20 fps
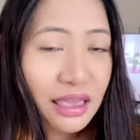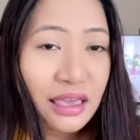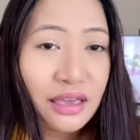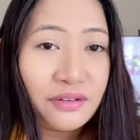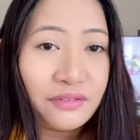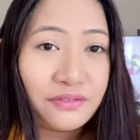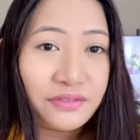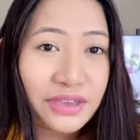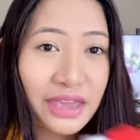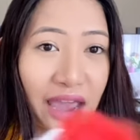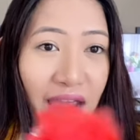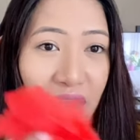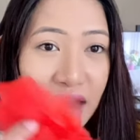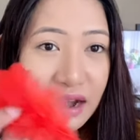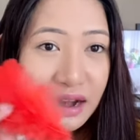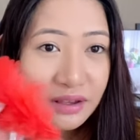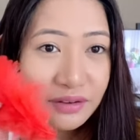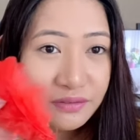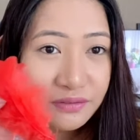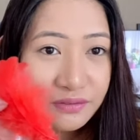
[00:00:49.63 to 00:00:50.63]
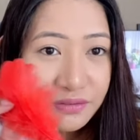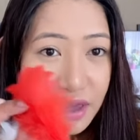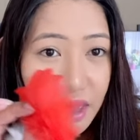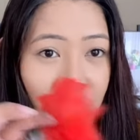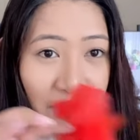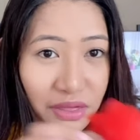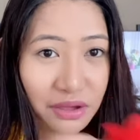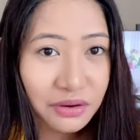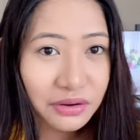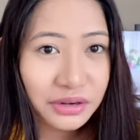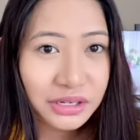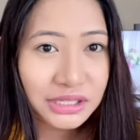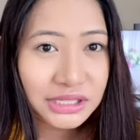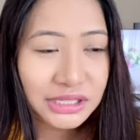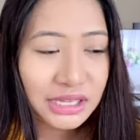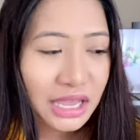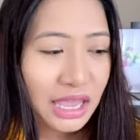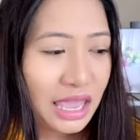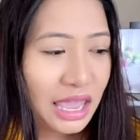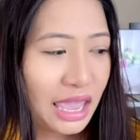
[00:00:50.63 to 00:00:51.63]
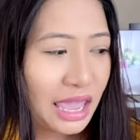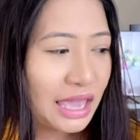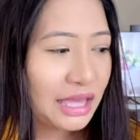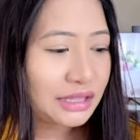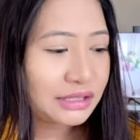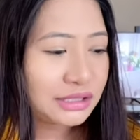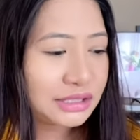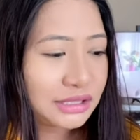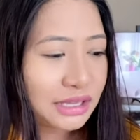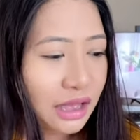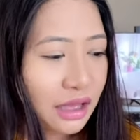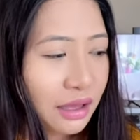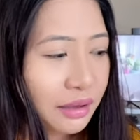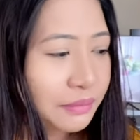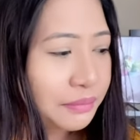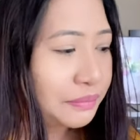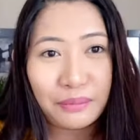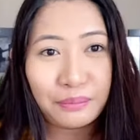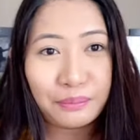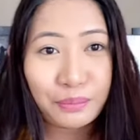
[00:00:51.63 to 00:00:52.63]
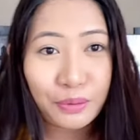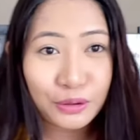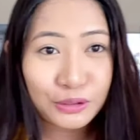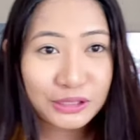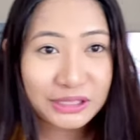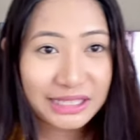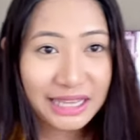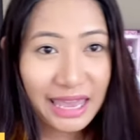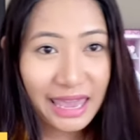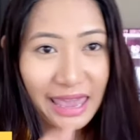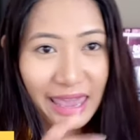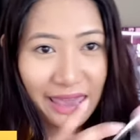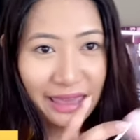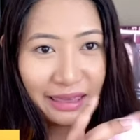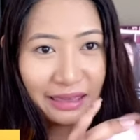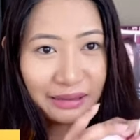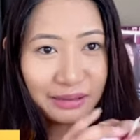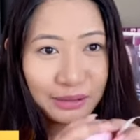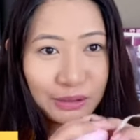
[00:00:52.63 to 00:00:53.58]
fjær, feathers, and some påskeegg.